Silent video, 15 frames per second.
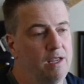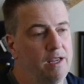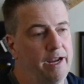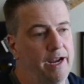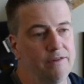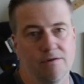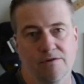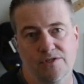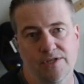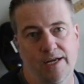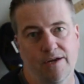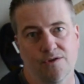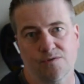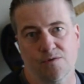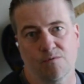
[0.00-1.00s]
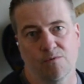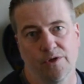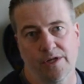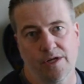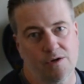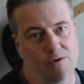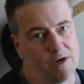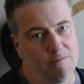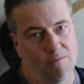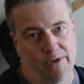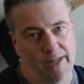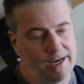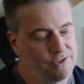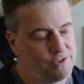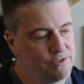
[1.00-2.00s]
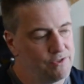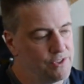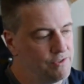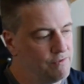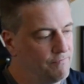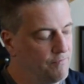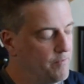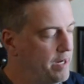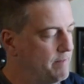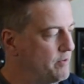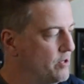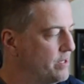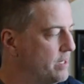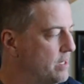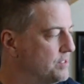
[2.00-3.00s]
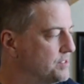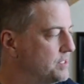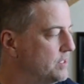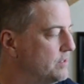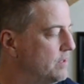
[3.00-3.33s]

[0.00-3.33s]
And their sales were really incredible last year, too, from what I'm hearing also.